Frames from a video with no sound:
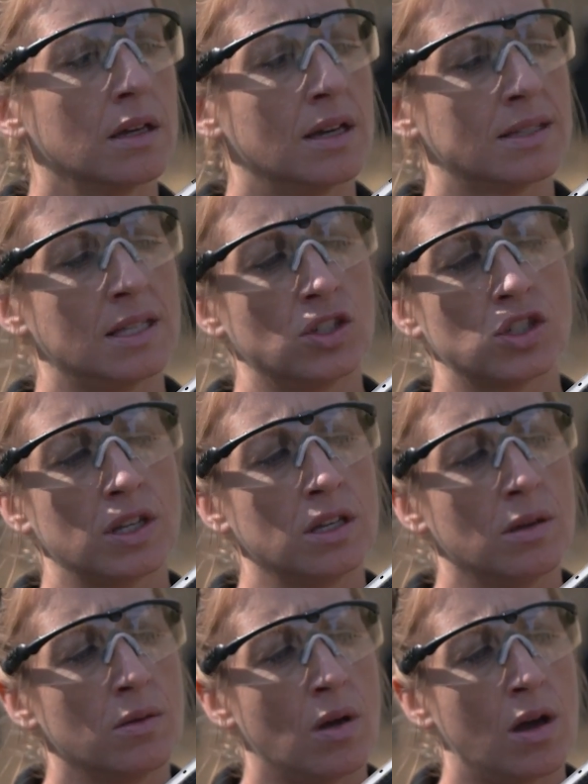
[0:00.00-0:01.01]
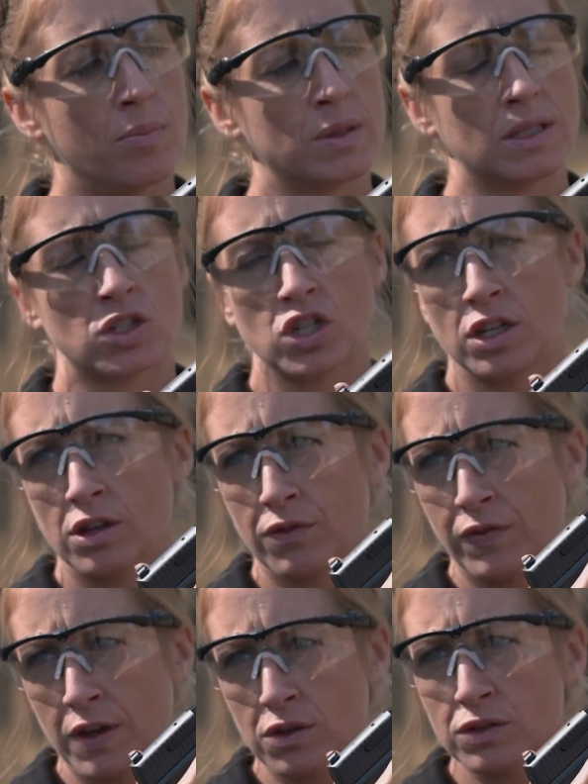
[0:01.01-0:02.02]
Essentially, positioning your
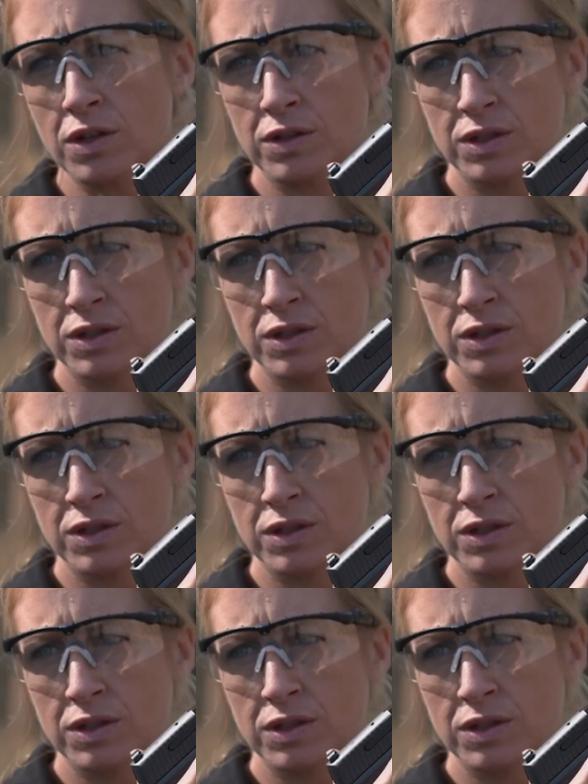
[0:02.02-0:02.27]
fingers on